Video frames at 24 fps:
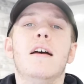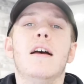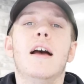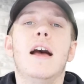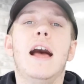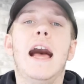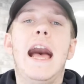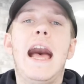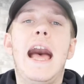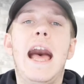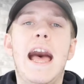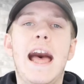
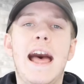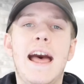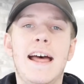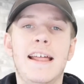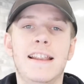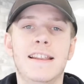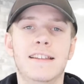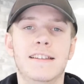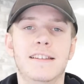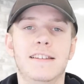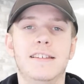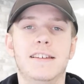
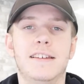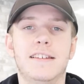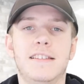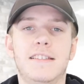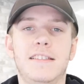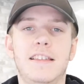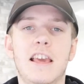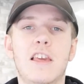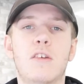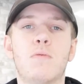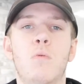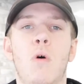And
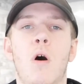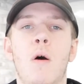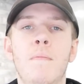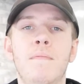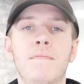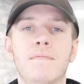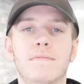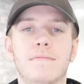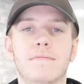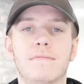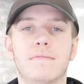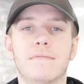this
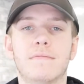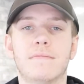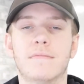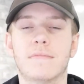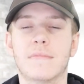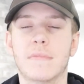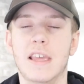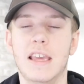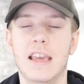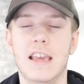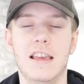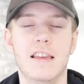one
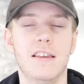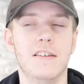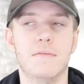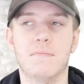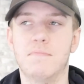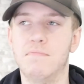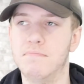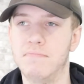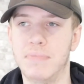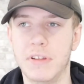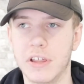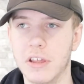is
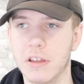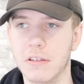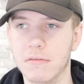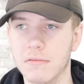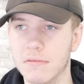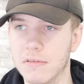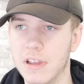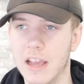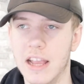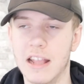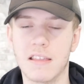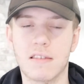brilliant.
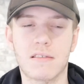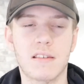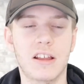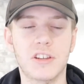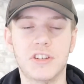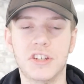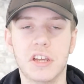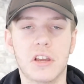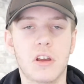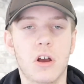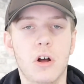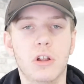It's
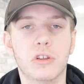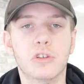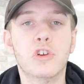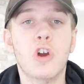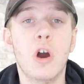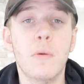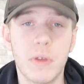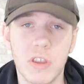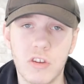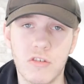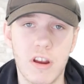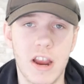actually called
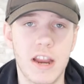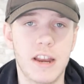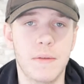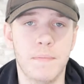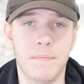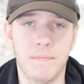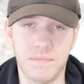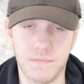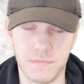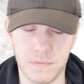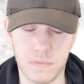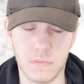copy
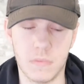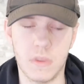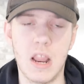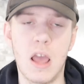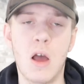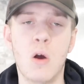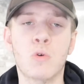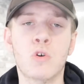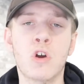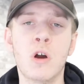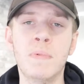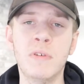trading.
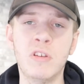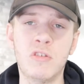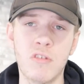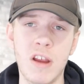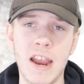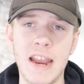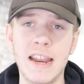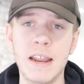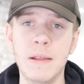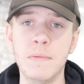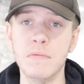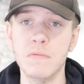Now, copy
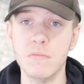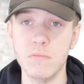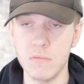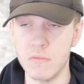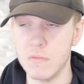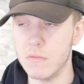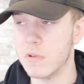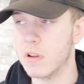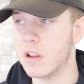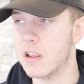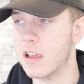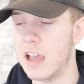trading
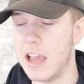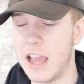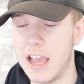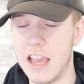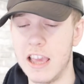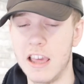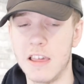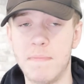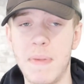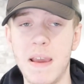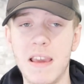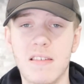
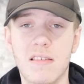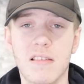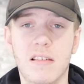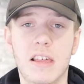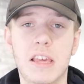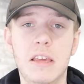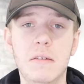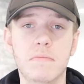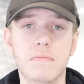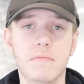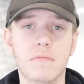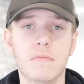is
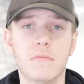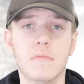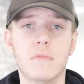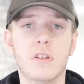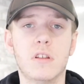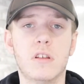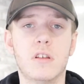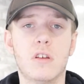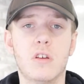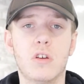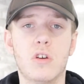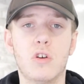basically,
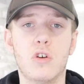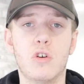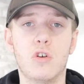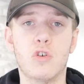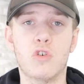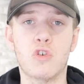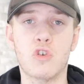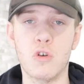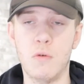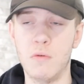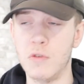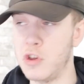
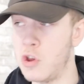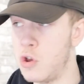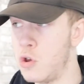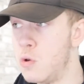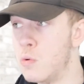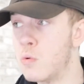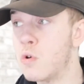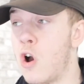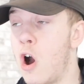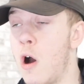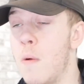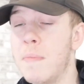so
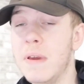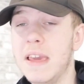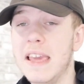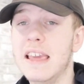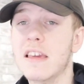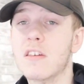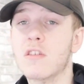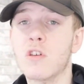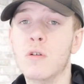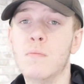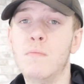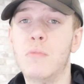you copy
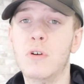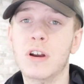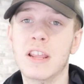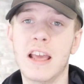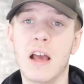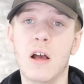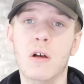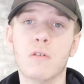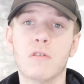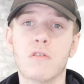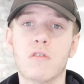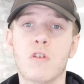somebody
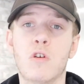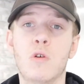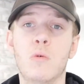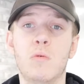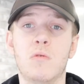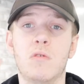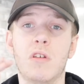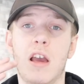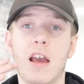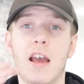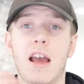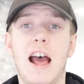else
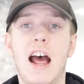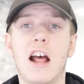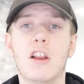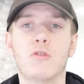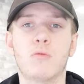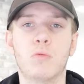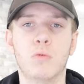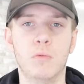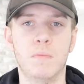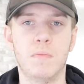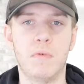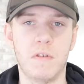who's an
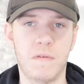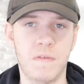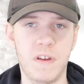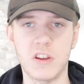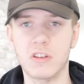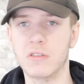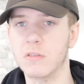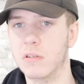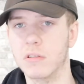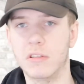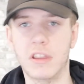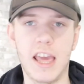actual
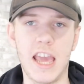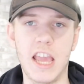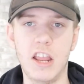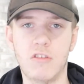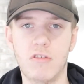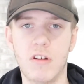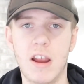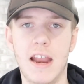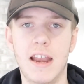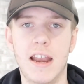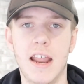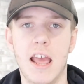professional day
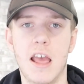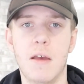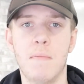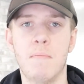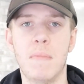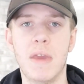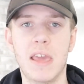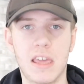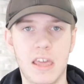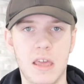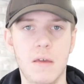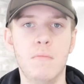trader
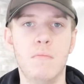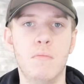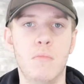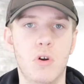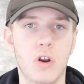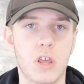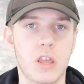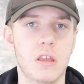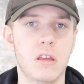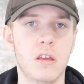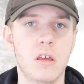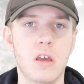making
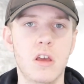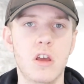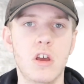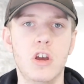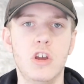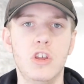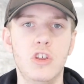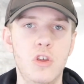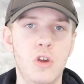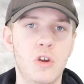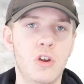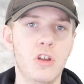money.
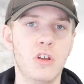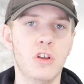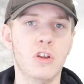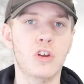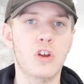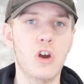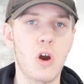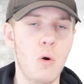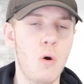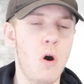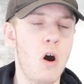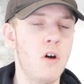You can
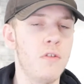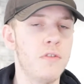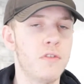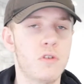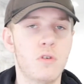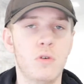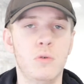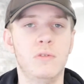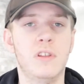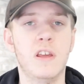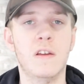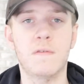go on
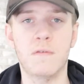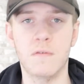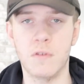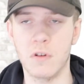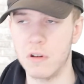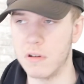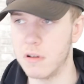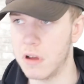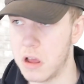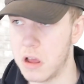to different